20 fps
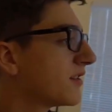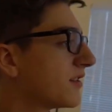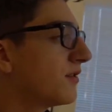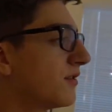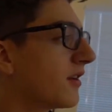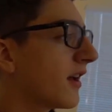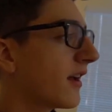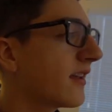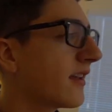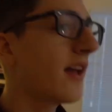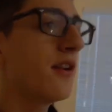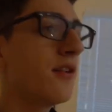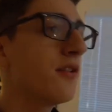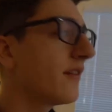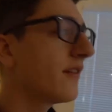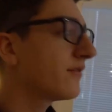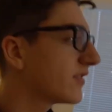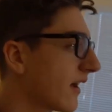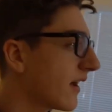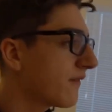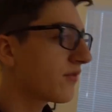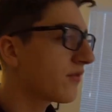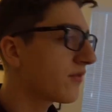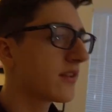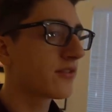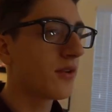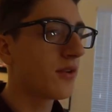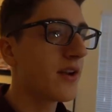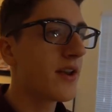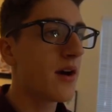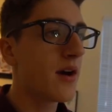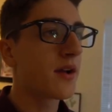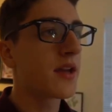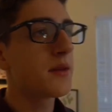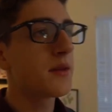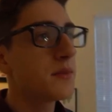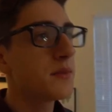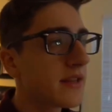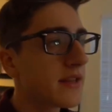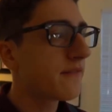Danny Gonzalez published
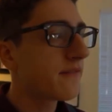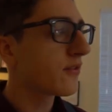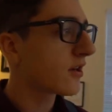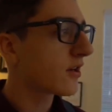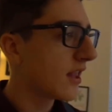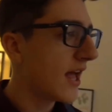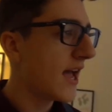a YouTube